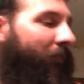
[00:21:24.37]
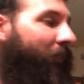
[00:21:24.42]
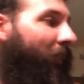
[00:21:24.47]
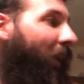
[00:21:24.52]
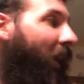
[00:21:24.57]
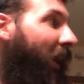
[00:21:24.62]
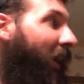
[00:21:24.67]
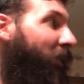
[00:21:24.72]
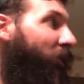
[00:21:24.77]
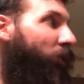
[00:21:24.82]

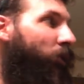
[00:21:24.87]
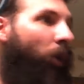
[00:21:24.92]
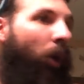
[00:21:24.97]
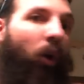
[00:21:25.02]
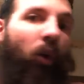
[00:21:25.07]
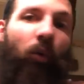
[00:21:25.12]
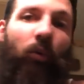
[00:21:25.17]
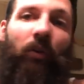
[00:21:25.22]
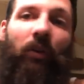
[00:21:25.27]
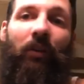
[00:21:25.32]
I
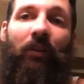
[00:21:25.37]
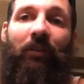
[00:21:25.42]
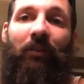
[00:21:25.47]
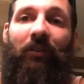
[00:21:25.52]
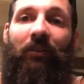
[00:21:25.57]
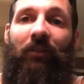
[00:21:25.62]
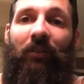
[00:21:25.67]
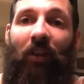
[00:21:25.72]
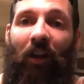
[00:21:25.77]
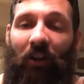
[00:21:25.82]
don't
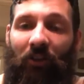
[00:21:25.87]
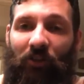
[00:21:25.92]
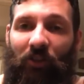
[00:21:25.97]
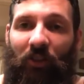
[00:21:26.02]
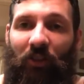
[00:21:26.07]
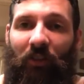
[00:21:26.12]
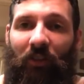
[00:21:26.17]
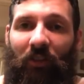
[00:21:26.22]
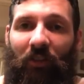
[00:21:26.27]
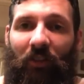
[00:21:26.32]
touch
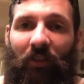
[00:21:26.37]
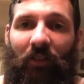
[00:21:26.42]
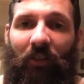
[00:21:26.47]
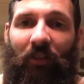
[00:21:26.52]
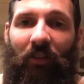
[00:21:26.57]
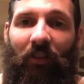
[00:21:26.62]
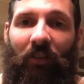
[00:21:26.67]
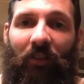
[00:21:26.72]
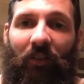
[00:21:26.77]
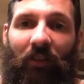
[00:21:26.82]
it.
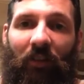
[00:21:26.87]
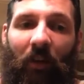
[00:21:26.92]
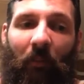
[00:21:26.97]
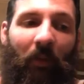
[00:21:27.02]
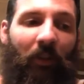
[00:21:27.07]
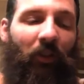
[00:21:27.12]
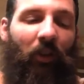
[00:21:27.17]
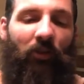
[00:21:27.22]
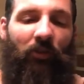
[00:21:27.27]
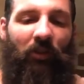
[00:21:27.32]
I mean,
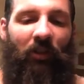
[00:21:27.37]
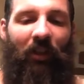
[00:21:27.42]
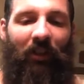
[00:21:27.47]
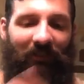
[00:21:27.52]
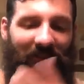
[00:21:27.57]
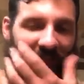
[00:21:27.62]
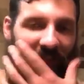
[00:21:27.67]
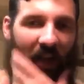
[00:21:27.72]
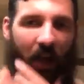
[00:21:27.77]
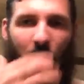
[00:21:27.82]
I touch it
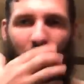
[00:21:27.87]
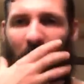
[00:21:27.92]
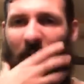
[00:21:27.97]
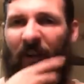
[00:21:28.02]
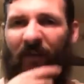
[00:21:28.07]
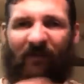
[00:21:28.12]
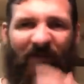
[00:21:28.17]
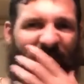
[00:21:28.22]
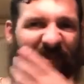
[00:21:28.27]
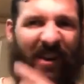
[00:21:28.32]
nonstop, like
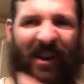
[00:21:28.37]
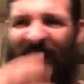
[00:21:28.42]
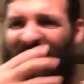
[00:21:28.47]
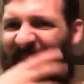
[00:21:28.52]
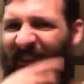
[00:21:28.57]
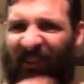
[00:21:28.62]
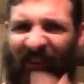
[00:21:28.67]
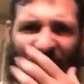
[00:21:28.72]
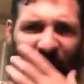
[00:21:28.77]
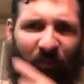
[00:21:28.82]

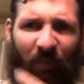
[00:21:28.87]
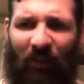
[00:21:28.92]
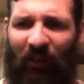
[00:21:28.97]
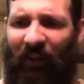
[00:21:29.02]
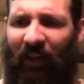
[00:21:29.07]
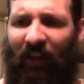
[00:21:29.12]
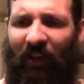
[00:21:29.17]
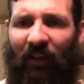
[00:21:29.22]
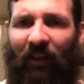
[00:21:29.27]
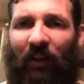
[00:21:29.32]
constantly just picking
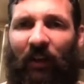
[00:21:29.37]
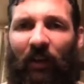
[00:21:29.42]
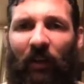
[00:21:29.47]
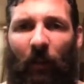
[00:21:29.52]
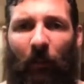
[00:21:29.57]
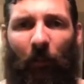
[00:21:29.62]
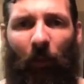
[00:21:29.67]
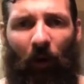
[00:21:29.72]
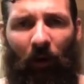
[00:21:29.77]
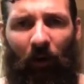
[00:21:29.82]
at it.
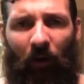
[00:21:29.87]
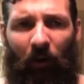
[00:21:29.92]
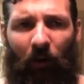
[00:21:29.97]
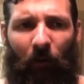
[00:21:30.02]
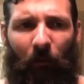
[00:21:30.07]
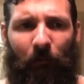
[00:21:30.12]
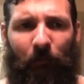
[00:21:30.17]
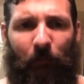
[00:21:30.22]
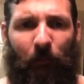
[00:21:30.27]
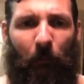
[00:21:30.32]
But
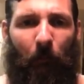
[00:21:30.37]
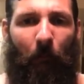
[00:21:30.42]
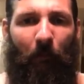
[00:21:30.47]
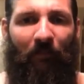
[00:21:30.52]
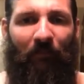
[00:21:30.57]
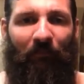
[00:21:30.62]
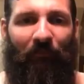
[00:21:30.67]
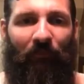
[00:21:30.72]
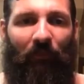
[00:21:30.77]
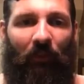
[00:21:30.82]

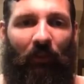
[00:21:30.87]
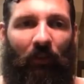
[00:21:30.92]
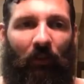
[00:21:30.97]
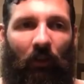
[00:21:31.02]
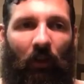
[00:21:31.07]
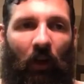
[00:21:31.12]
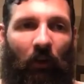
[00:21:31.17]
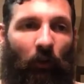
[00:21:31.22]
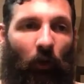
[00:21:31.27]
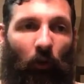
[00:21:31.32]

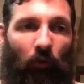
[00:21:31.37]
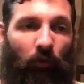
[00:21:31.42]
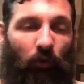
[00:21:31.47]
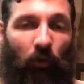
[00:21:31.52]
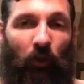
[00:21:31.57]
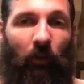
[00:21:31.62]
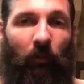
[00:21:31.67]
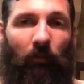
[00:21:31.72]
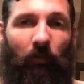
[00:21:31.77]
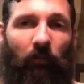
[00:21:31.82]
I don't
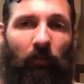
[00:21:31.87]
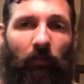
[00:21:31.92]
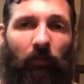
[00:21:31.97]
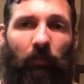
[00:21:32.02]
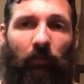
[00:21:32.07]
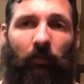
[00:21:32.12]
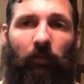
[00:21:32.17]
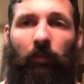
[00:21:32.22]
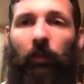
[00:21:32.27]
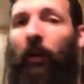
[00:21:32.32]
trim.
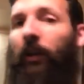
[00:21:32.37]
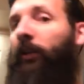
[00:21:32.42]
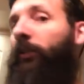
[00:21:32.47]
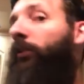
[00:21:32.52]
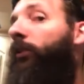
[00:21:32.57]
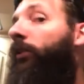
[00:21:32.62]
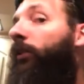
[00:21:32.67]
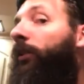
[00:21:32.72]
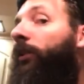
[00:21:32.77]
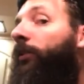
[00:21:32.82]
Like,
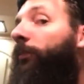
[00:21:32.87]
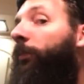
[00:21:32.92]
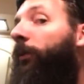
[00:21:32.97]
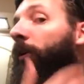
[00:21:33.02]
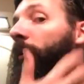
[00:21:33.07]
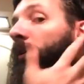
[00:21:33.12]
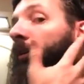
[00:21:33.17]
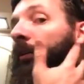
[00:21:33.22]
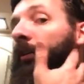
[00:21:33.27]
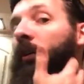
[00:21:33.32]
look at this
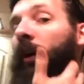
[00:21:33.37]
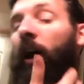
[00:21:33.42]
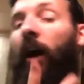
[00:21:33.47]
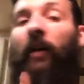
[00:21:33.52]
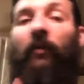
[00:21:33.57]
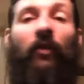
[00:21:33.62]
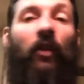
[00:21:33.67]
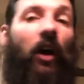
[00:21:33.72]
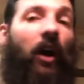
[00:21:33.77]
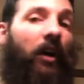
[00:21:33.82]
beard.
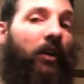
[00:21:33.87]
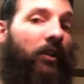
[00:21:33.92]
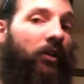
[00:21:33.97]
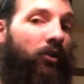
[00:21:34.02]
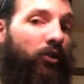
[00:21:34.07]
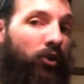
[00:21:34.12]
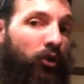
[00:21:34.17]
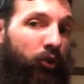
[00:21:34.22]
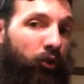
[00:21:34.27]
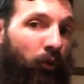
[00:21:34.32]
I've
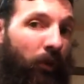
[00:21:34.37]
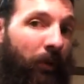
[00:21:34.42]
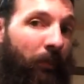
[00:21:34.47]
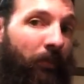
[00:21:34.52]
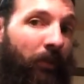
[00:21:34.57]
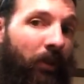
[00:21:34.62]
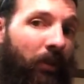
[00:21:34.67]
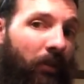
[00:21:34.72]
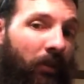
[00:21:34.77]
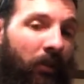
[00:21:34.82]
not trimmed
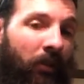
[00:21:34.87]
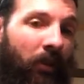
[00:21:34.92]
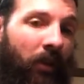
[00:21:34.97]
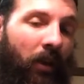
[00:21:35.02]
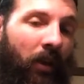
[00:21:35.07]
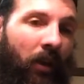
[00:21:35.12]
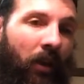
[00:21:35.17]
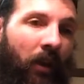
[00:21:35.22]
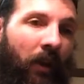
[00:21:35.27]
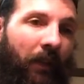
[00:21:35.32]
it.
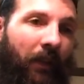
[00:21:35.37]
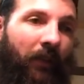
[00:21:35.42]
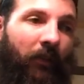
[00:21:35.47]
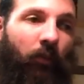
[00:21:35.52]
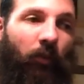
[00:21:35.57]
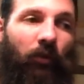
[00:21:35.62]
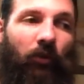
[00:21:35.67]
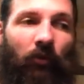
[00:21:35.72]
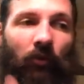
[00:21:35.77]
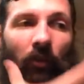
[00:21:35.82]
This
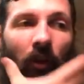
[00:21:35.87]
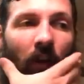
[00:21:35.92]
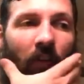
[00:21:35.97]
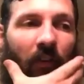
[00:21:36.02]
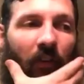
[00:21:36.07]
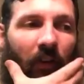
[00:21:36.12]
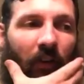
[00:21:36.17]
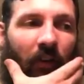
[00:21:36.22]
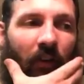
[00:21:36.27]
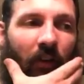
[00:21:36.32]
was
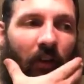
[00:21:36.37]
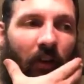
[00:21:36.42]
nothing.